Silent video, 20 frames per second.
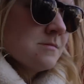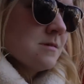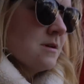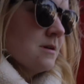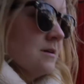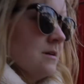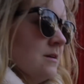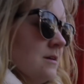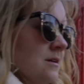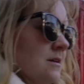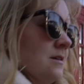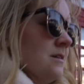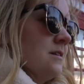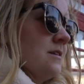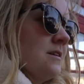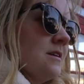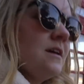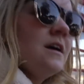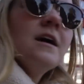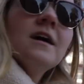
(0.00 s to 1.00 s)
around for the rest of your
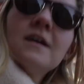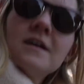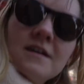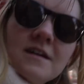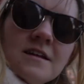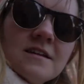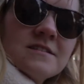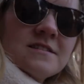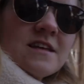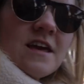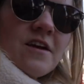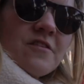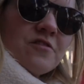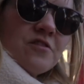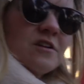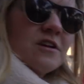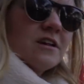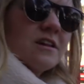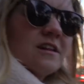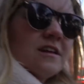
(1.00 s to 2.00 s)
life.
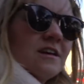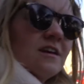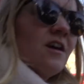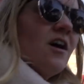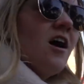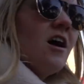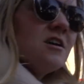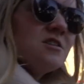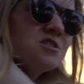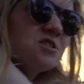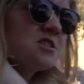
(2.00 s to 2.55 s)
Definitely. Ah, oh, it's